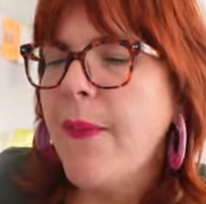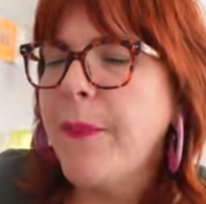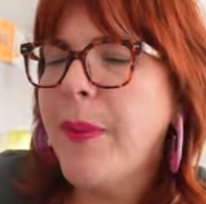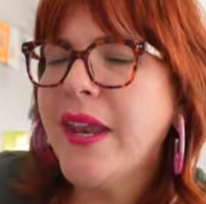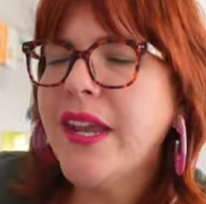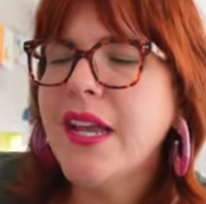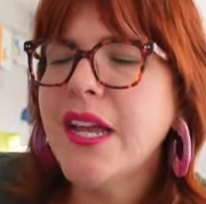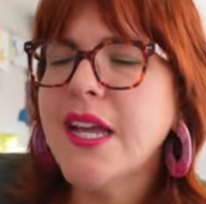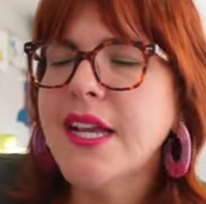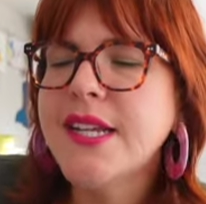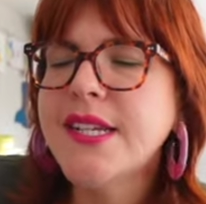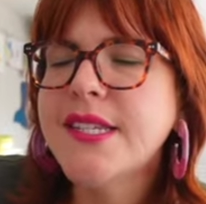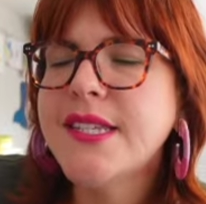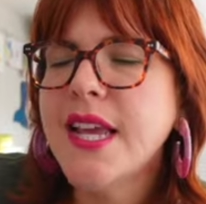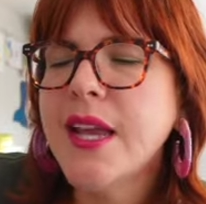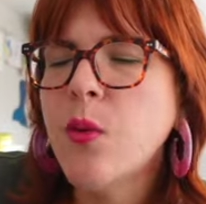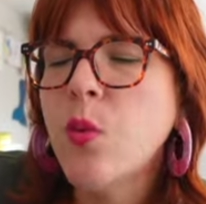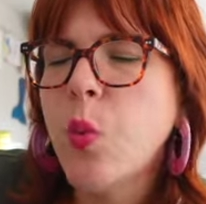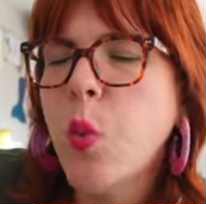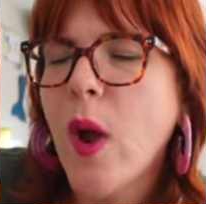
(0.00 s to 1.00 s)
but it is
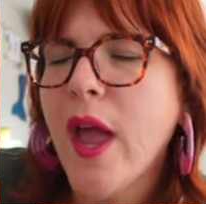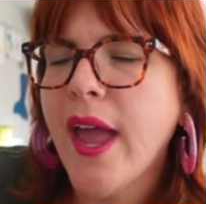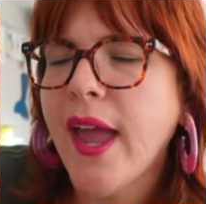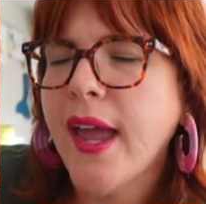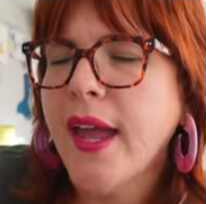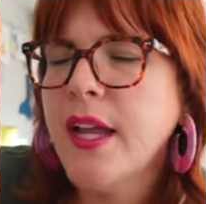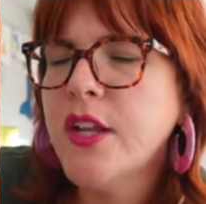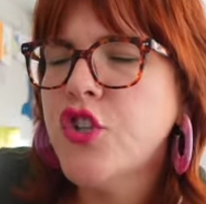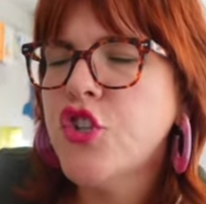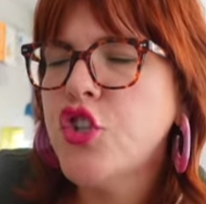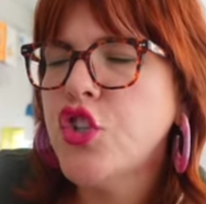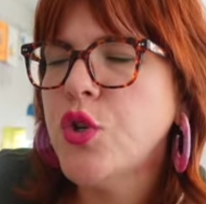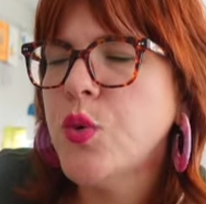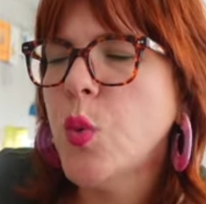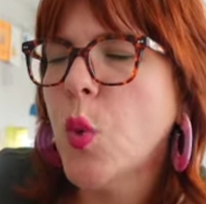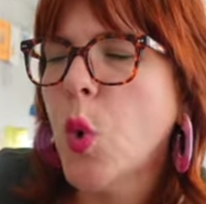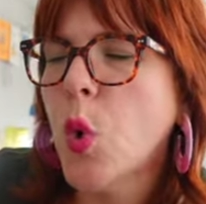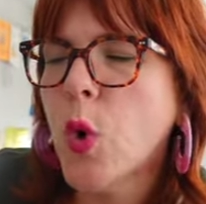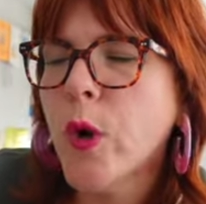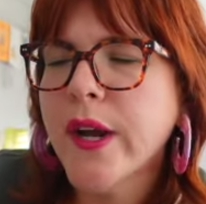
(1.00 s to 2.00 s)
a way
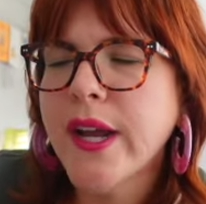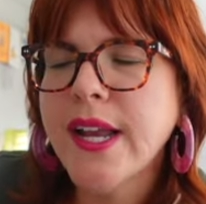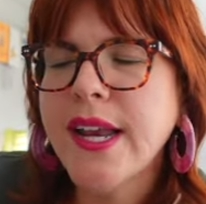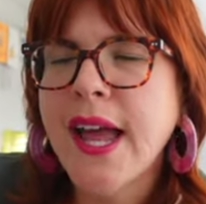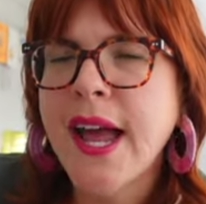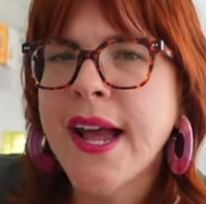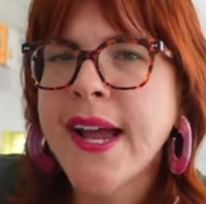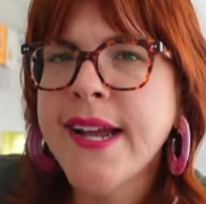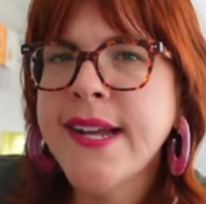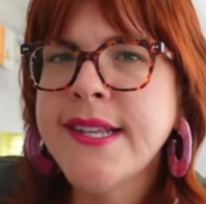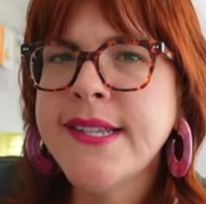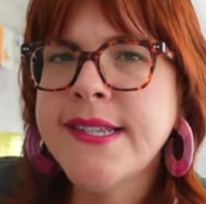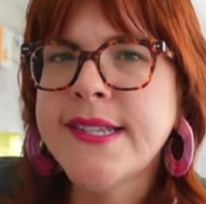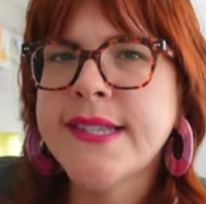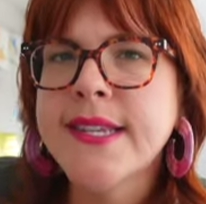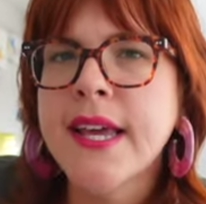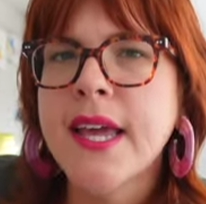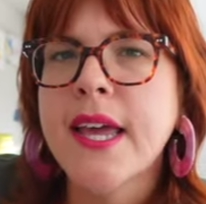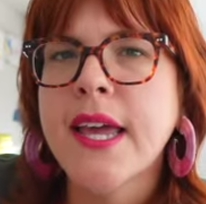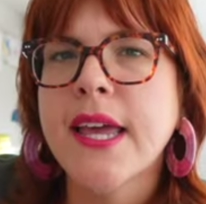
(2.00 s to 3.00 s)
to
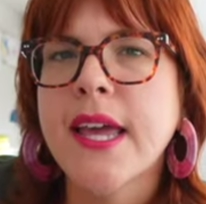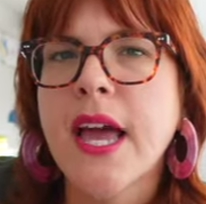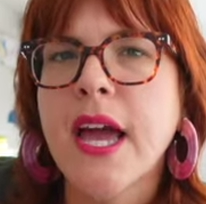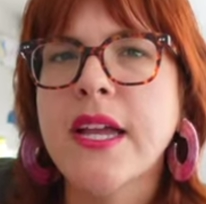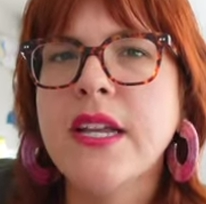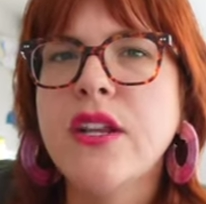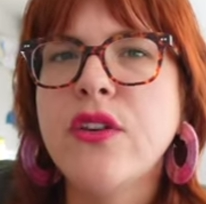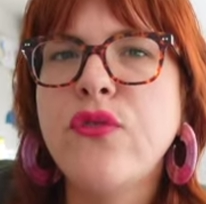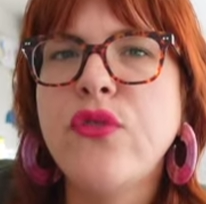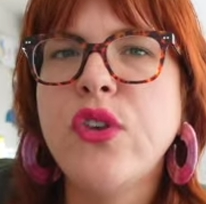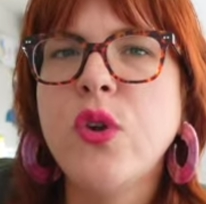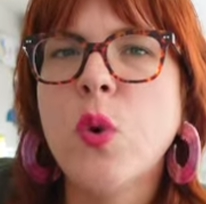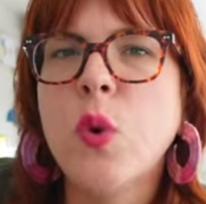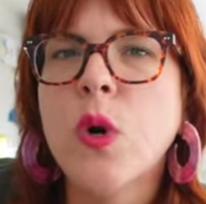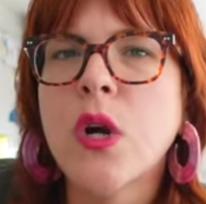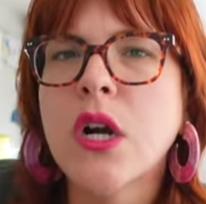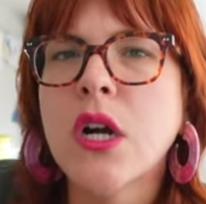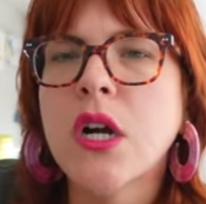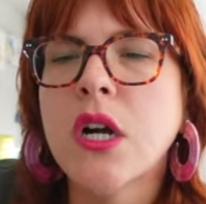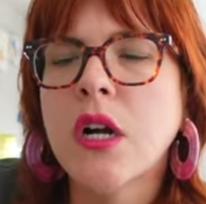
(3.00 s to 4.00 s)
organize kind of
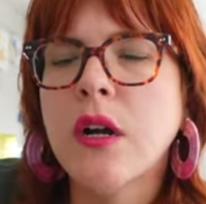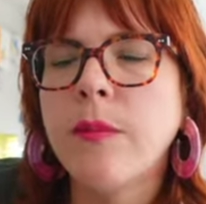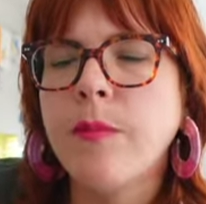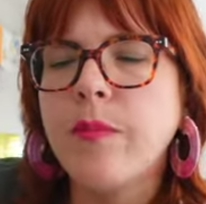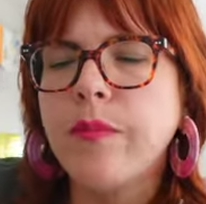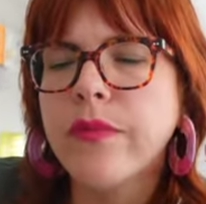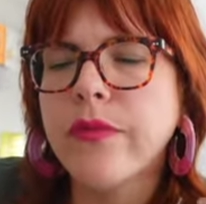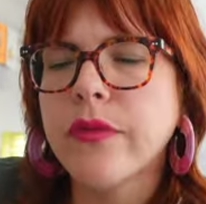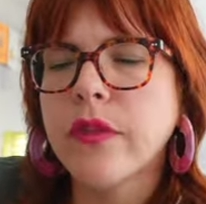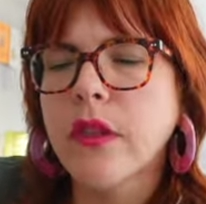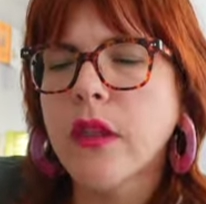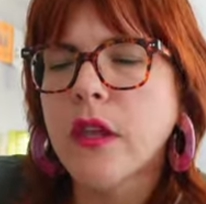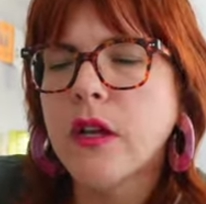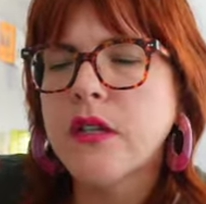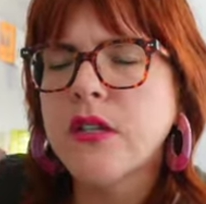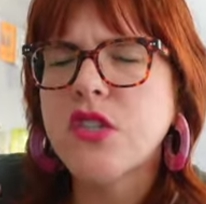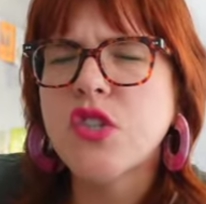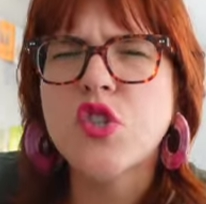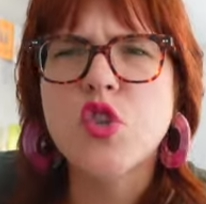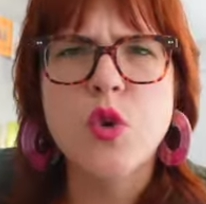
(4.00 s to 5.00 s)
your
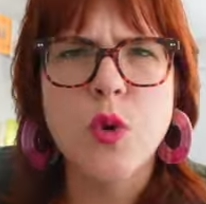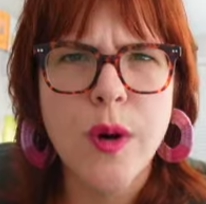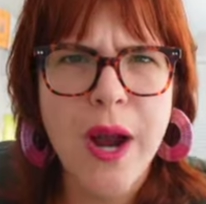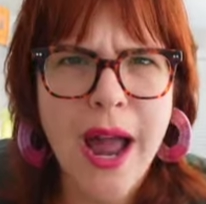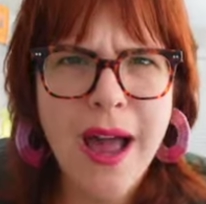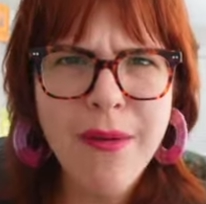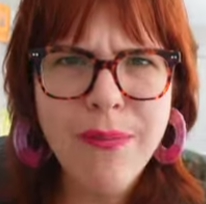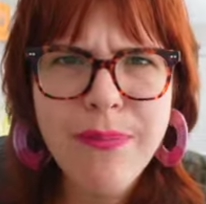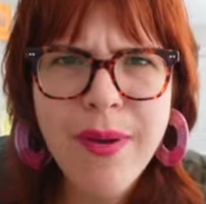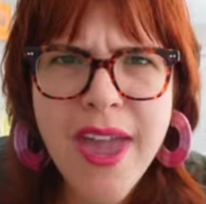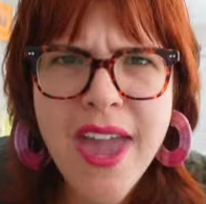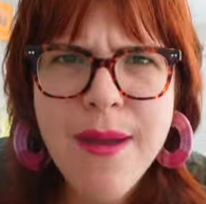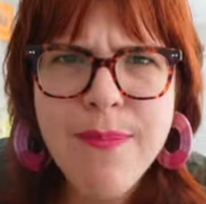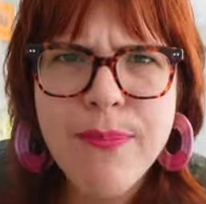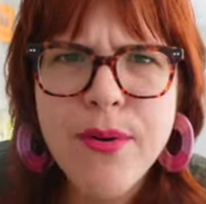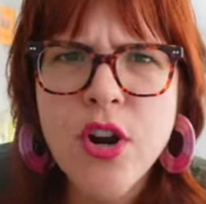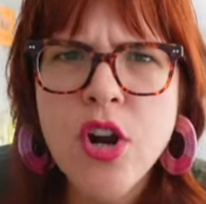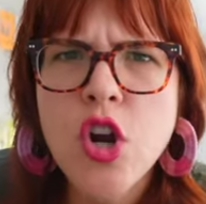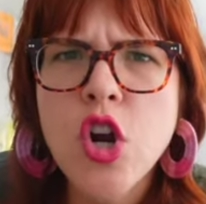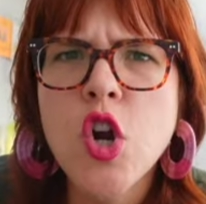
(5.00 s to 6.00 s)
scrap
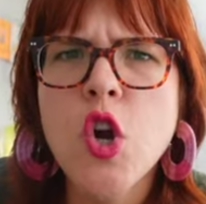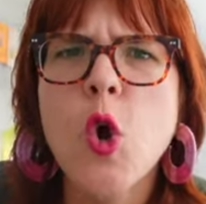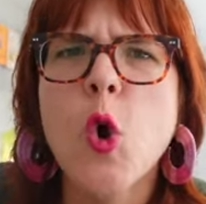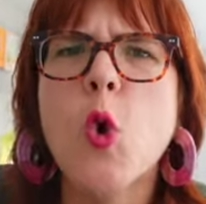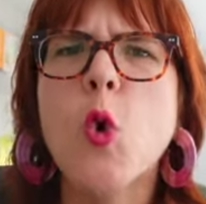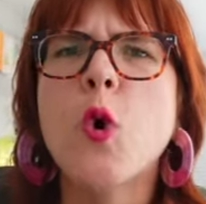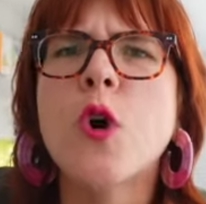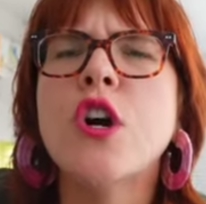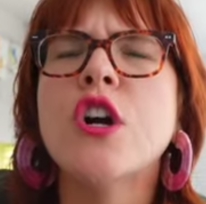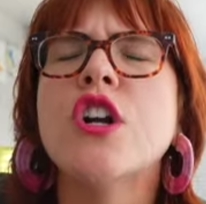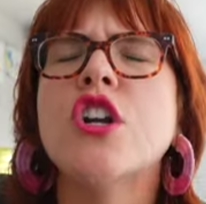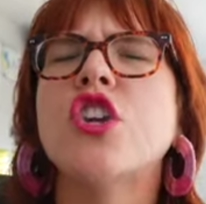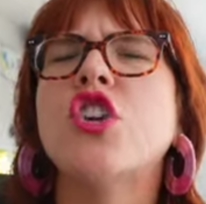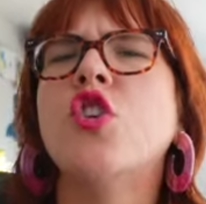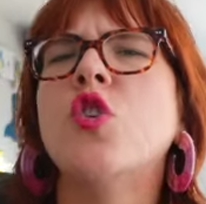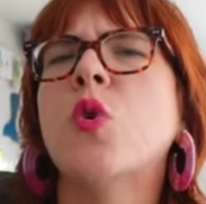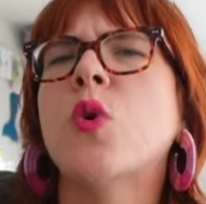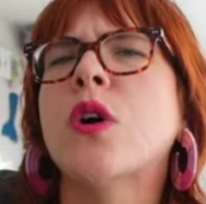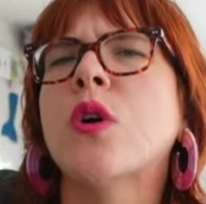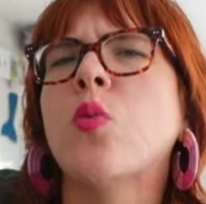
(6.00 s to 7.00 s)
paper or
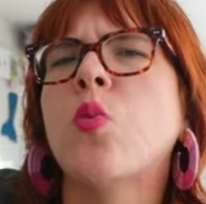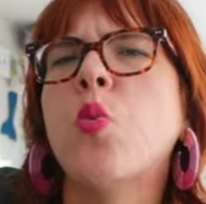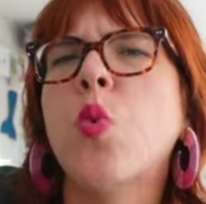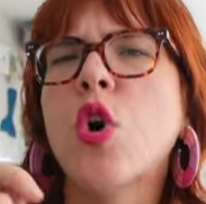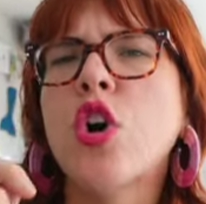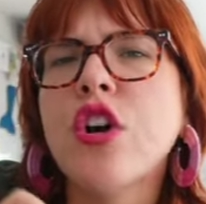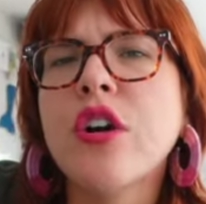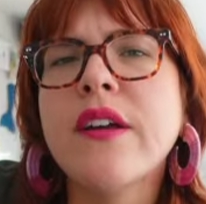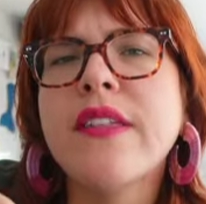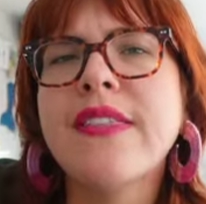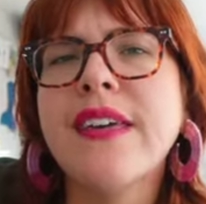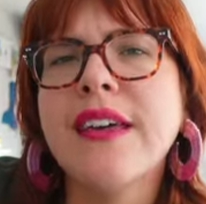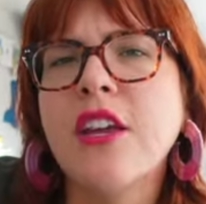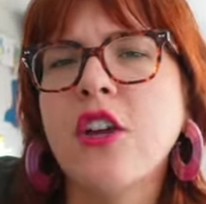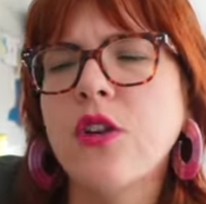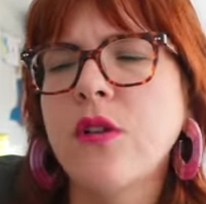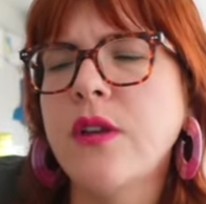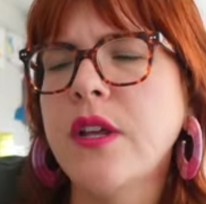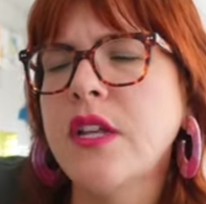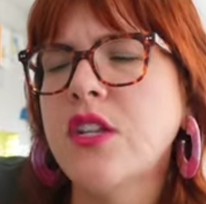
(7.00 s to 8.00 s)
your work that
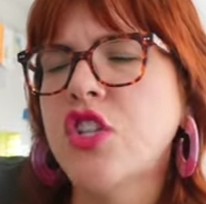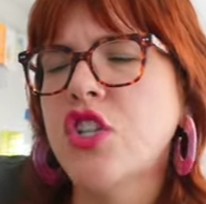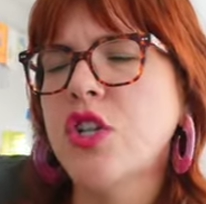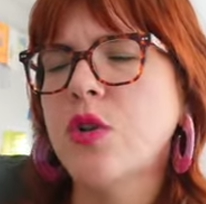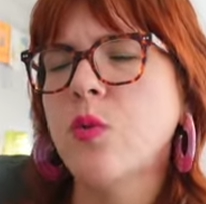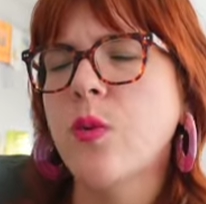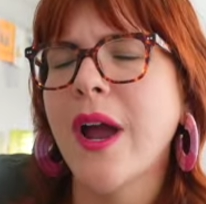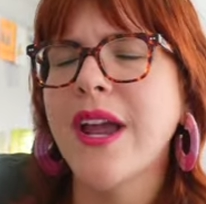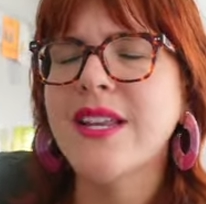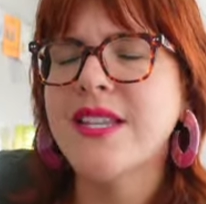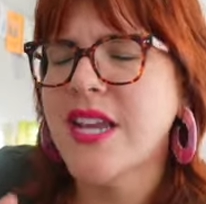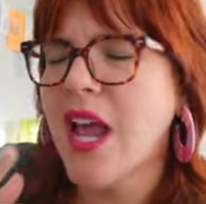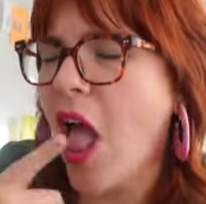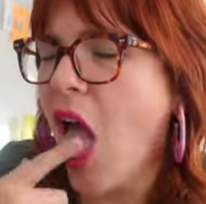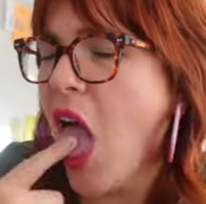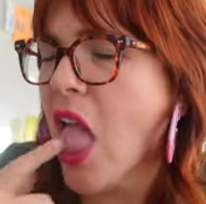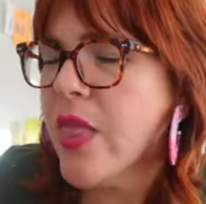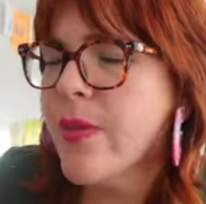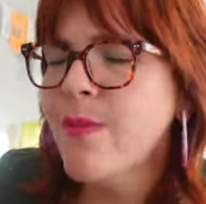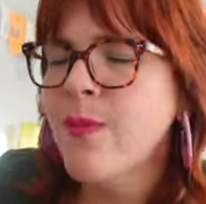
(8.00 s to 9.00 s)
you need to write
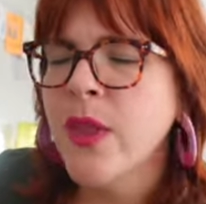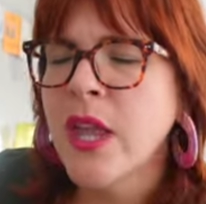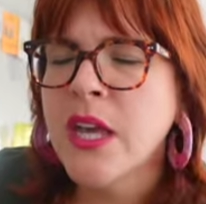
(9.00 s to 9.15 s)
down.